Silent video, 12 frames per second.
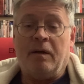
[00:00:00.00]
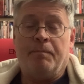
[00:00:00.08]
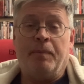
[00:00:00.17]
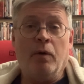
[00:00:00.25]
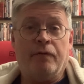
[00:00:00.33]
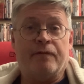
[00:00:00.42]

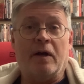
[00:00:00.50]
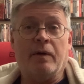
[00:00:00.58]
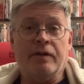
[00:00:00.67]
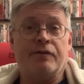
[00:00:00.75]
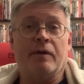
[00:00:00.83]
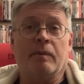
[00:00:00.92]
Both very
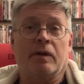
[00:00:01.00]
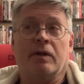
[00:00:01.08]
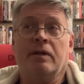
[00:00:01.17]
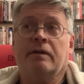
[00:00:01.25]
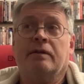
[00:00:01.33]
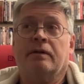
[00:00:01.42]

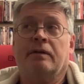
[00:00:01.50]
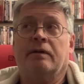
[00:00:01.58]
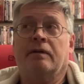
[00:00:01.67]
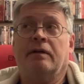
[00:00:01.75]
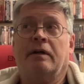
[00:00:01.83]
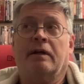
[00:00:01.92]
similar
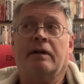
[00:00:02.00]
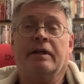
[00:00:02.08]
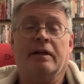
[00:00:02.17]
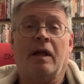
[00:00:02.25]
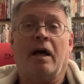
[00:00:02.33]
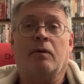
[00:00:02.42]
in
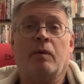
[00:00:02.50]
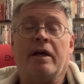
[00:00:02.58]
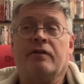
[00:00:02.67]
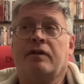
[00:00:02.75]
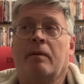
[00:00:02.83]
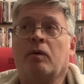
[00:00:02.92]
a lot of
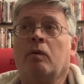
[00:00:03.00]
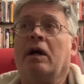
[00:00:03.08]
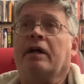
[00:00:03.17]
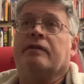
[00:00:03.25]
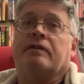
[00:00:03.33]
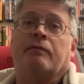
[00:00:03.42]
ways. Number
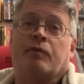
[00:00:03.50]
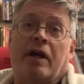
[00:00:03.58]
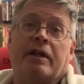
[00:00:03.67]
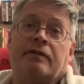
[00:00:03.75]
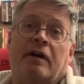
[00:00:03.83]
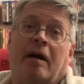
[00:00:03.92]
one, the
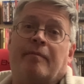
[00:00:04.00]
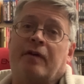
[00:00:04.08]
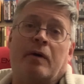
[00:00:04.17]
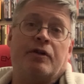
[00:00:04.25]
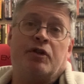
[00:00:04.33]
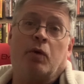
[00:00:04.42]
running time,
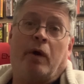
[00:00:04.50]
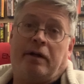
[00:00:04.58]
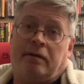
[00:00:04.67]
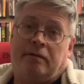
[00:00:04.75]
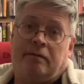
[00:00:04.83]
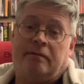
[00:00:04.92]
very short.
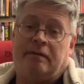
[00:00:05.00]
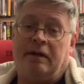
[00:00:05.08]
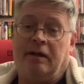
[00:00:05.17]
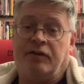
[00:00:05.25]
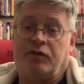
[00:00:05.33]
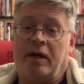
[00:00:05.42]

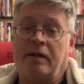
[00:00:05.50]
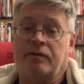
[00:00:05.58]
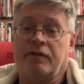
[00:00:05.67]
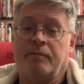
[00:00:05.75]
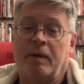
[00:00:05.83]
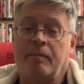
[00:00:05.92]

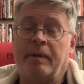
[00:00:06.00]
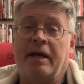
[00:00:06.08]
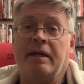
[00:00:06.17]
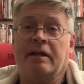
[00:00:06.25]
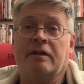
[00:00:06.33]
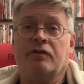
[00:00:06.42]
Stranglers of Bombay
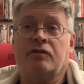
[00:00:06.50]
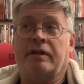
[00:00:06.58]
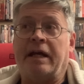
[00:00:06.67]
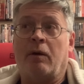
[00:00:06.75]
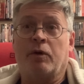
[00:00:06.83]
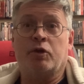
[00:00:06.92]
is 1
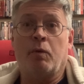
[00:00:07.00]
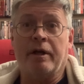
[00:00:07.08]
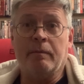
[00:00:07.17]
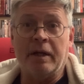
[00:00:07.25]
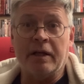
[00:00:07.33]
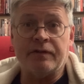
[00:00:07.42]
hour and 20
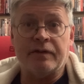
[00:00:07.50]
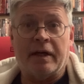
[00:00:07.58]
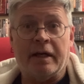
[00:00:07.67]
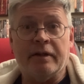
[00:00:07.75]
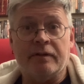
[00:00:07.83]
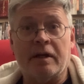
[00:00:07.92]
minutes,
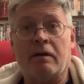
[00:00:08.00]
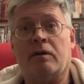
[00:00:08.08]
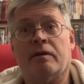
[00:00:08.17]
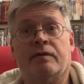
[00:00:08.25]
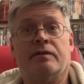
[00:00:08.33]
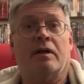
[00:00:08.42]
and The Terror
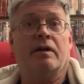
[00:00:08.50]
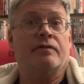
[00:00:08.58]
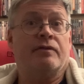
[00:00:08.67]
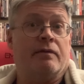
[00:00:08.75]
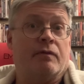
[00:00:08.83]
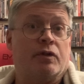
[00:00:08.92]
of the Tongs
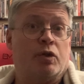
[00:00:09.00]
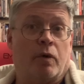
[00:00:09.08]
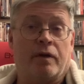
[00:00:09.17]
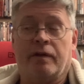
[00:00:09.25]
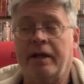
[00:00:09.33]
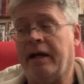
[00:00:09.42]
is even
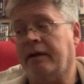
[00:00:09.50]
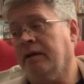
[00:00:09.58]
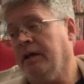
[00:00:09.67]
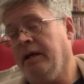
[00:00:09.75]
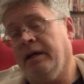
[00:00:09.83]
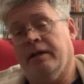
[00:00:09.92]
shorter than that.
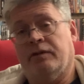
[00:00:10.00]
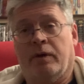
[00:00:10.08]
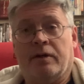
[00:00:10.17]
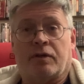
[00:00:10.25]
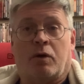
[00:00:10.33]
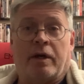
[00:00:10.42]
So
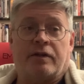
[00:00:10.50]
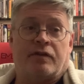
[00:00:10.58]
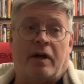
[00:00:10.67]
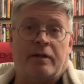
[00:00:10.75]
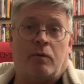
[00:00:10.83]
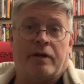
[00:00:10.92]
here's a quick
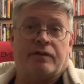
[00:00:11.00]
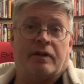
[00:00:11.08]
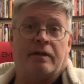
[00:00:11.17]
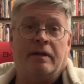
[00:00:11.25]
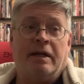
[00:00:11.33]
side question.